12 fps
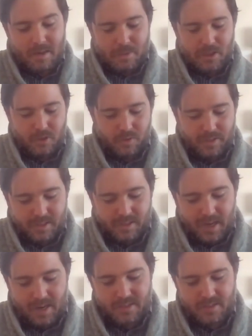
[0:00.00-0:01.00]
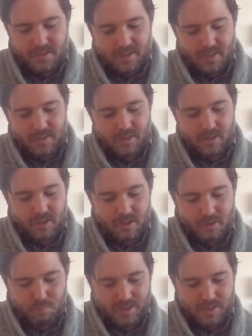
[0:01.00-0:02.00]
absolutely the case, and
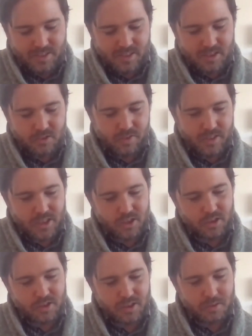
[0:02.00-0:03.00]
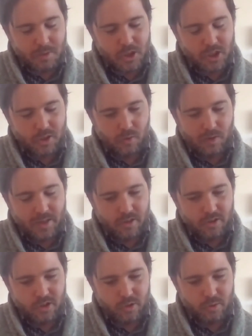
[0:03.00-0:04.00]
there's precedents for this, especially
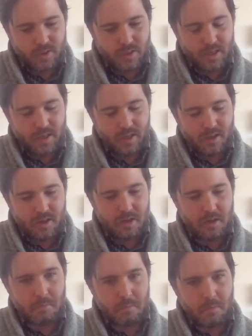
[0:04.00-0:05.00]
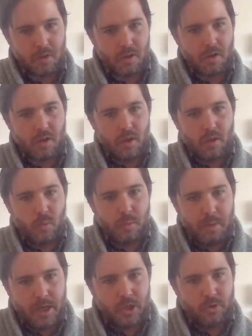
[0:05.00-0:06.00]
related to, say,
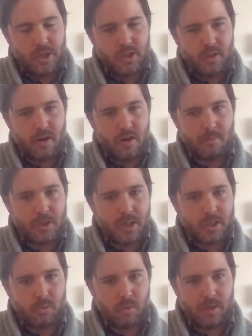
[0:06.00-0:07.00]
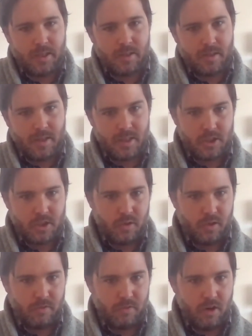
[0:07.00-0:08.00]
repatriation of objects related to the
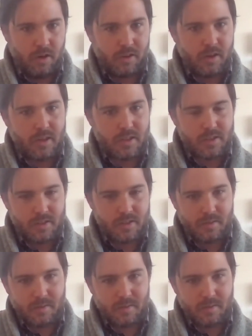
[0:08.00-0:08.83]
history of the Holocaust.